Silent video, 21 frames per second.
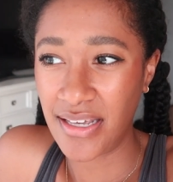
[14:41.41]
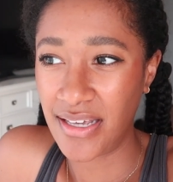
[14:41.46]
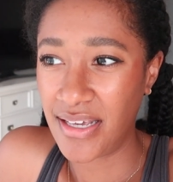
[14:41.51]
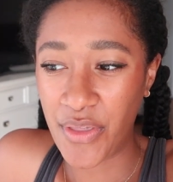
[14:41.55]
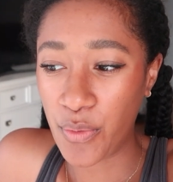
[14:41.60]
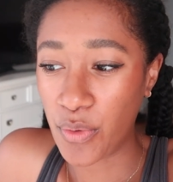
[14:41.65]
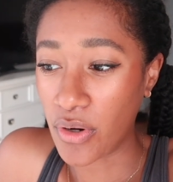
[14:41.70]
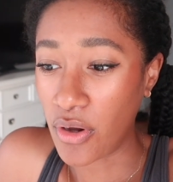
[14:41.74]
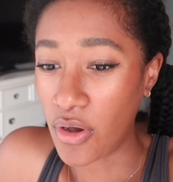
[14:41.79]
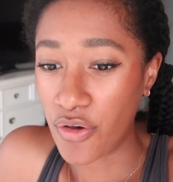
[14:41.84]

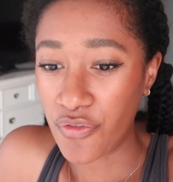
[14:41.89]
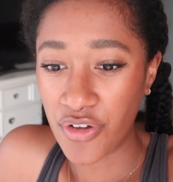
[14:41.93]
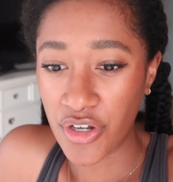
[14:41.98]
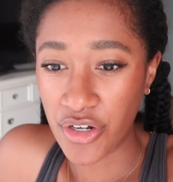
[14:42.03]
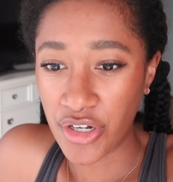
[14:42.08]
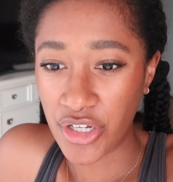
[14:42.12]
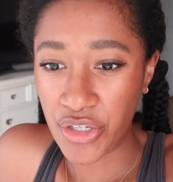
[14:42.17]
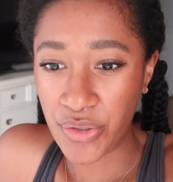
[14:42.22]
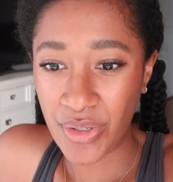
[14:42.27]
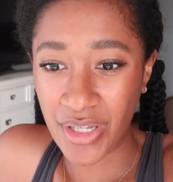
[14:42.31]
They were all
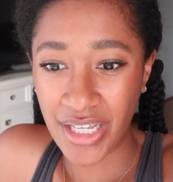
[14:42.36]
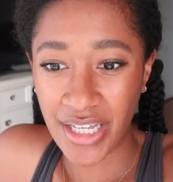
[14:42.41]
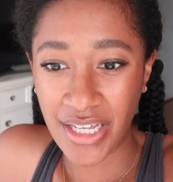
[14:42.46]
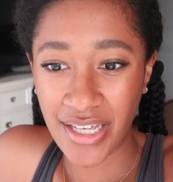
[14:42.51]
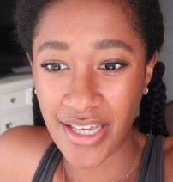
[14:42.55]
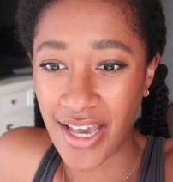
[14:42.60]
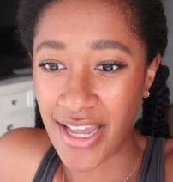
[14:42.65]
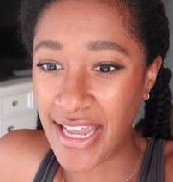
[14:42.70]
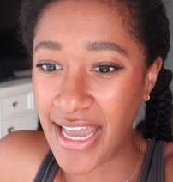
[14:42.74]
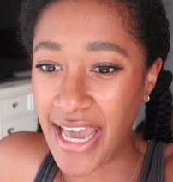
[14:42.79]
very
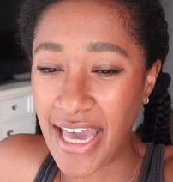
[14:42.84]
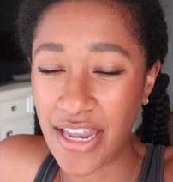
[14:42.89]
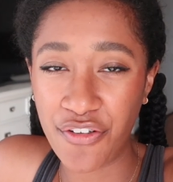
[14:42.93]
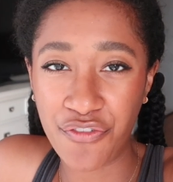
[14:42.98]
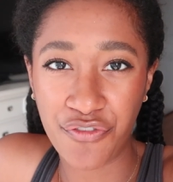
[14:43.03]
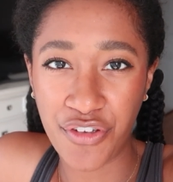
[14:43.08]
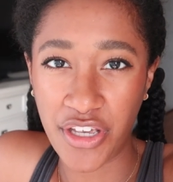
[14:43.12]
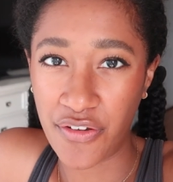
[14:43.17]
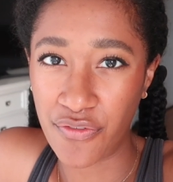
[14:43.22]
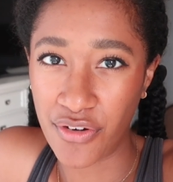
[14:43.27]
unique. I had
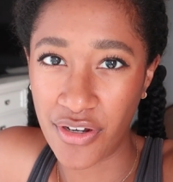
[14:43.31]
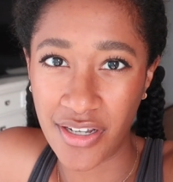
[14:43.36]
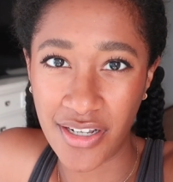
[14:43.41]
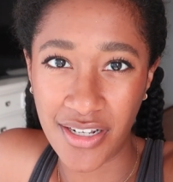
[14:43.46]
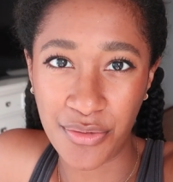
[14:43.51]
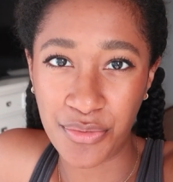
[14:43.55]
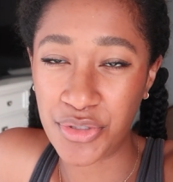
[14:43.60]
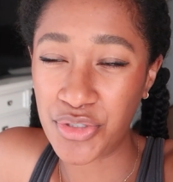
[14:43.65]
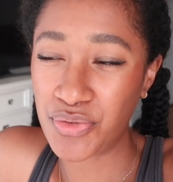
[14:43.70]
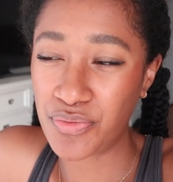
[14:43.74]
a
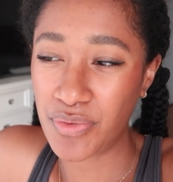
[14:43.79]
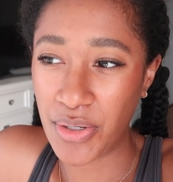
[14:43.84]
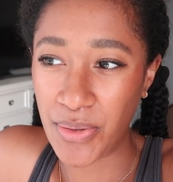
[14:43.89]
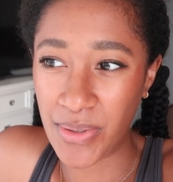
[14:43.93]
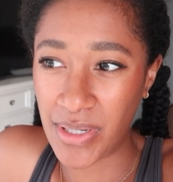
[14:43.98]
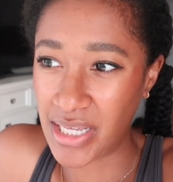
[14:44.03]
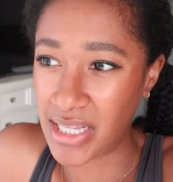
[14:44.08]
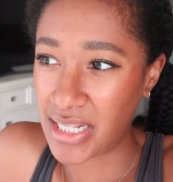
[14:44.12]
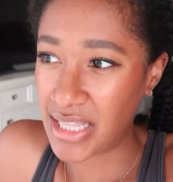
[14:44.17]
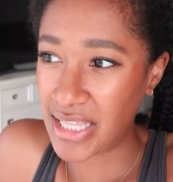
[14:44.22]
favorite, it was
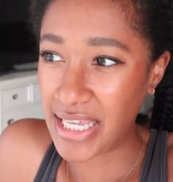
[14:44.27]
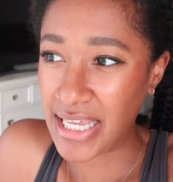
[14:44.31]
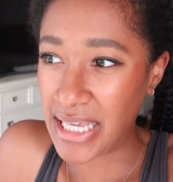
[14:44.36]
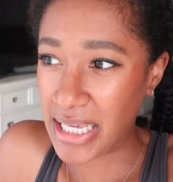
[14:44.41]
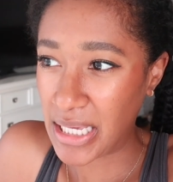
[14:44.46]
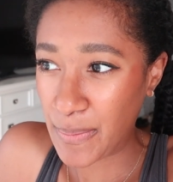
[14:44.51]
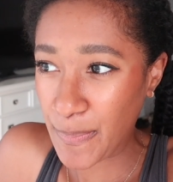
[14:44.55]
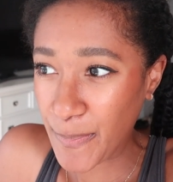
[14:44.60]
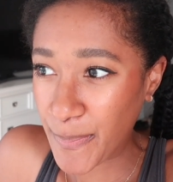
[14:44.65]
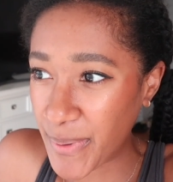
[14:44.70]
Ronan the
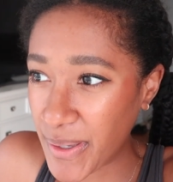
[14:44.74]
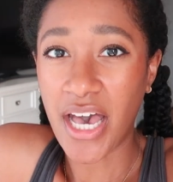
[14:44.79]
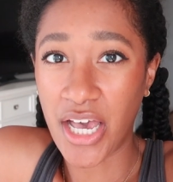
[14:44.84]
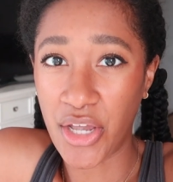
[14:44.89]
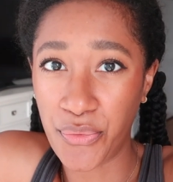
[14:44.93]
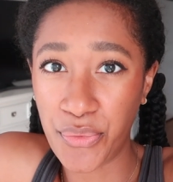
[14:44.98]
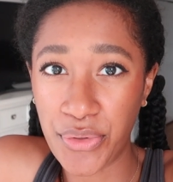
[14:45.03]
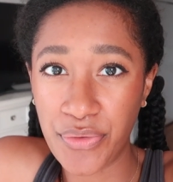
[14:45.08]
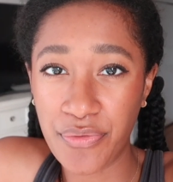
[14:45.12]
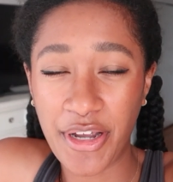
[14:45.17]
Imp.
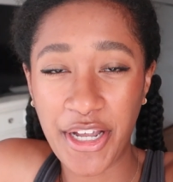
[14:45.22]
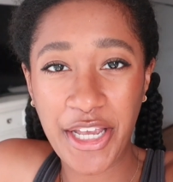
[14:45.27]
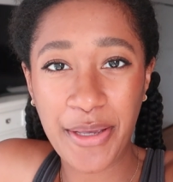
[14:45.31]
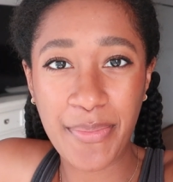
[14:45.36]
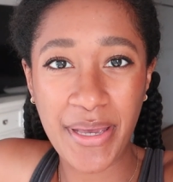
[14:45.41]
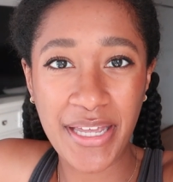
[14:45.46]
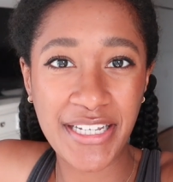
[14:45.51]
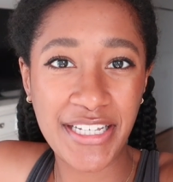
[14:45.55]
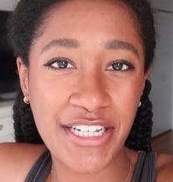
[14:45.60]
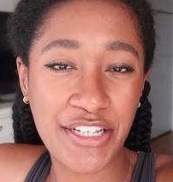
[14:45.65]
I would
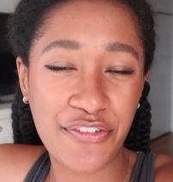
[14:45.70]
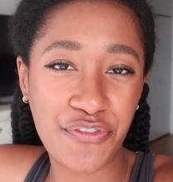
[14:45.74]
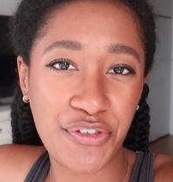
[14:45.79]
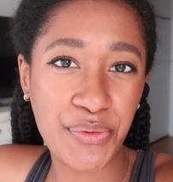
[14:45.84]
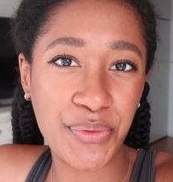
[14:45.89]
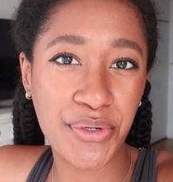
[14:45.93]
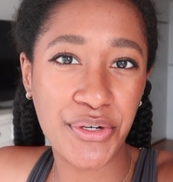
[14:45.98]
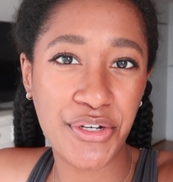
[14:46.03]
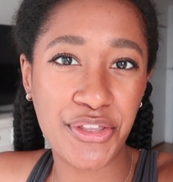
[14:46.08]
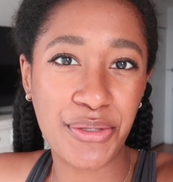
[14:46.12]
recommend it if
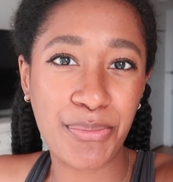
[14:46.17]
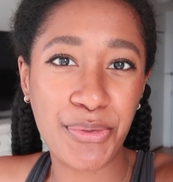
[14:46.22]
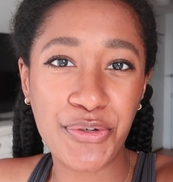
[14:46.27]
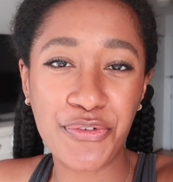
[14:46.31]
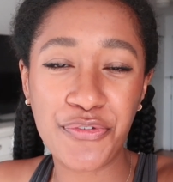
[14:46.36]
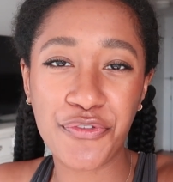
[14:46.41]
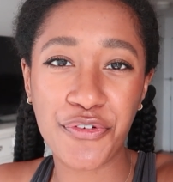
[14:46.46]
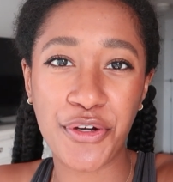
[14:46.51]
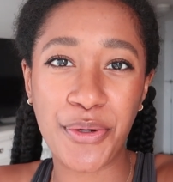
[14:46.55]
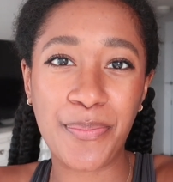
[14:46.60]
you were in the
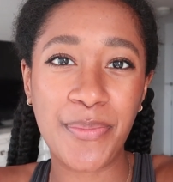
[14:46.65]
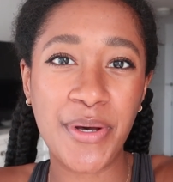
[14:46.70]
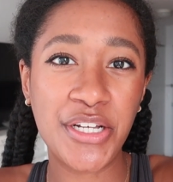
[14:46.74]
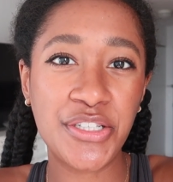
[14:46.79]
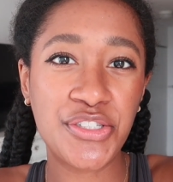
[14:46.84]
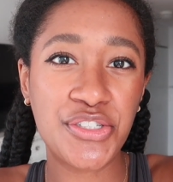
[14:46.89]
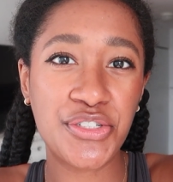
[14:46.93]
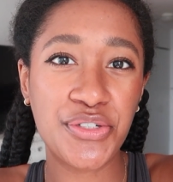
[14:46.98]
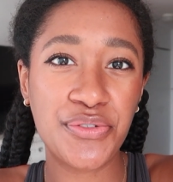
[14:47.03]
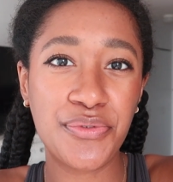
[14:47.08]
mood for a
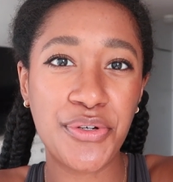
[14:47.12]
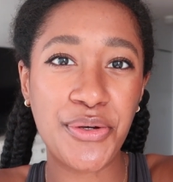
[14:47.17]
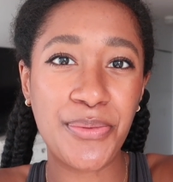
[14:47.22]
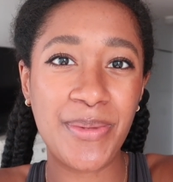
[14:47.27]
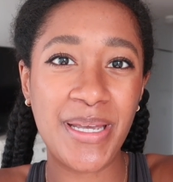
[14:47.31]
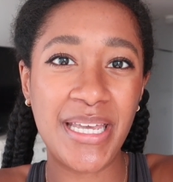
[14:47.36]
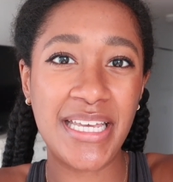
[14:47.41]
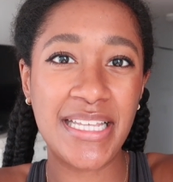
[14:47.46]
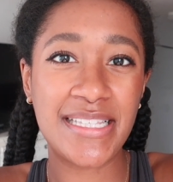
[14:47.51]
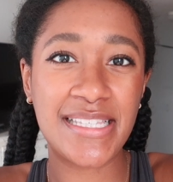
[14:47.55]
monster
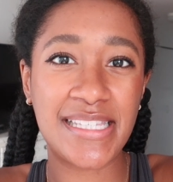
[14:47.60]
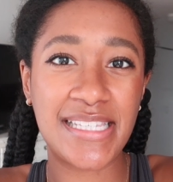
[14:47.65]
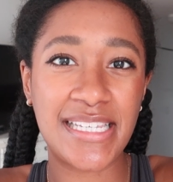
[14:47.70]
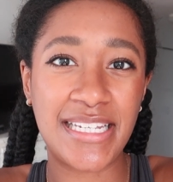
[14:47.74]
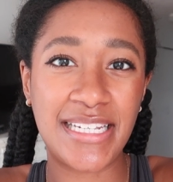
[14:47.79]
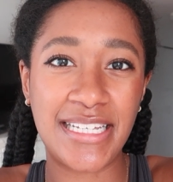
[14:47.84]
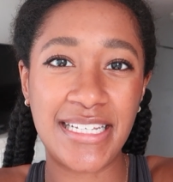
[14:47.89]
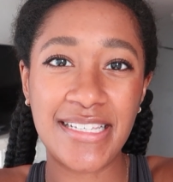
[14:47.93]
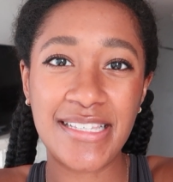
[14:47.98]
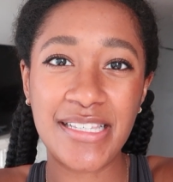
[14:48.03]
romance.
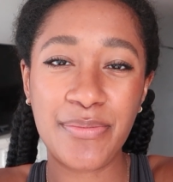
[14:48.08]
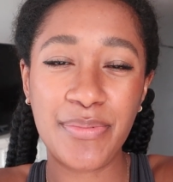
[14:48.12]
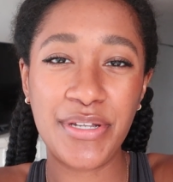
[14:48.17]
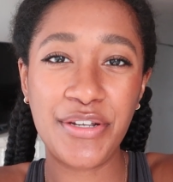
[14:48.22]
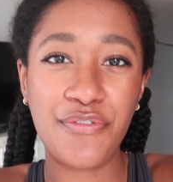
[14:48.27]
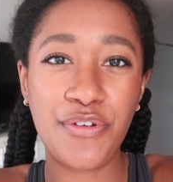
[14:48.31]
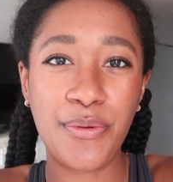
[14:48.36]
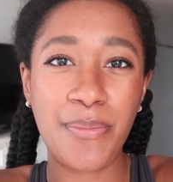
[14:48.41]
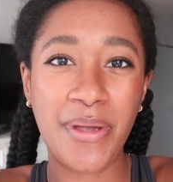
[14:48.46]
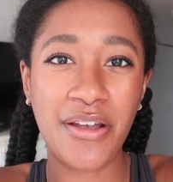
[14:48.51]
It is a bit
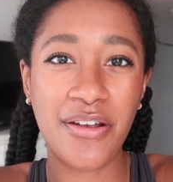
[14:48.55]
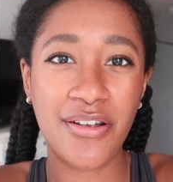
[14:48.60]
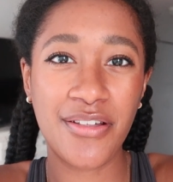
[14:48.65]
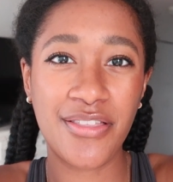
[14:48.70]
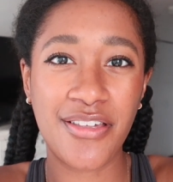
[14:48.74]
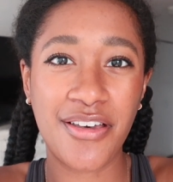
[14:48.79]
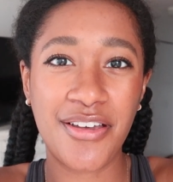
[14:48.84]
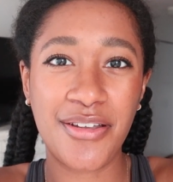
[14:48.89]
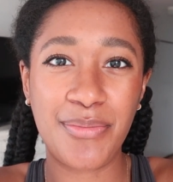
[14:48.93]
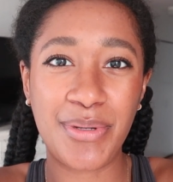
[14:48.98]
of a
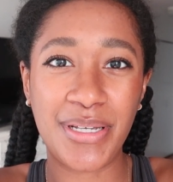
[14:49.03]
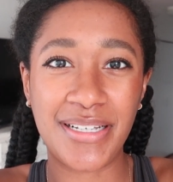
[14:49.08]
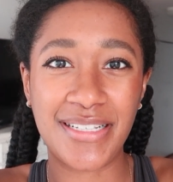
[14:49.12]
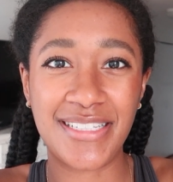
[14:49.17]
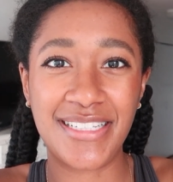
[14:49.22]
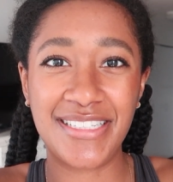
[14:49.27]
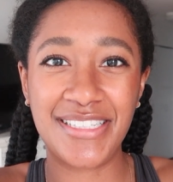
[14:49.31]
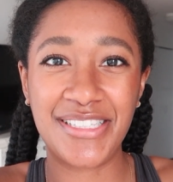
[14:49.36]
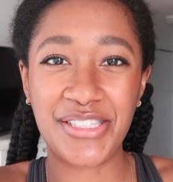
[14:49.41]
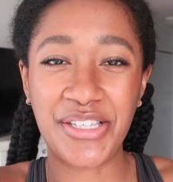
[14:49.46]
marathon
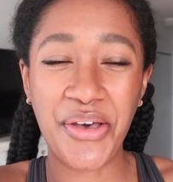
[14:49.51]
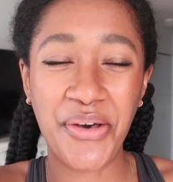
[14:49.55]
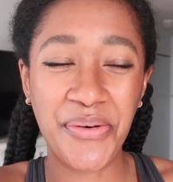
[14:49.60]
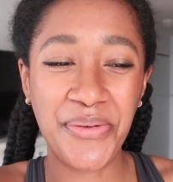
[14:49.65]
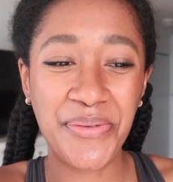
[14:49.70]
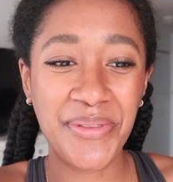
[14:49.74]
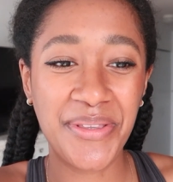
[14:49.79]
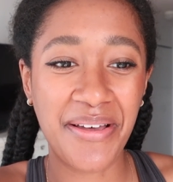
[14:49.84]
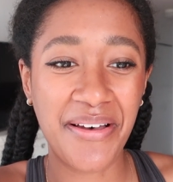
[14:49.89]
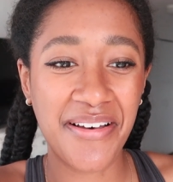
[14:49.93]
because it's
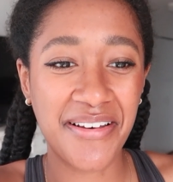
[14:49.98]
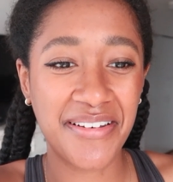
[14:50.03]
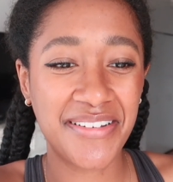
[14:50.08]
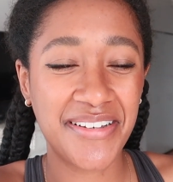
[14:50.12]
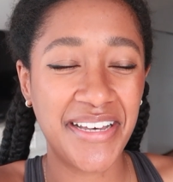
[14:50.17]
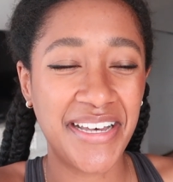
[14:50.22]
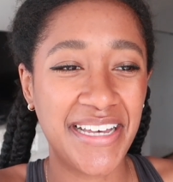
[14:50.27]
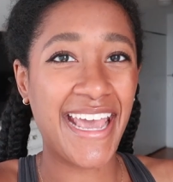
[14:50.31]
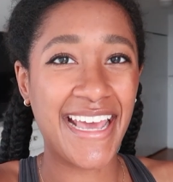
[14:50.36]
so long.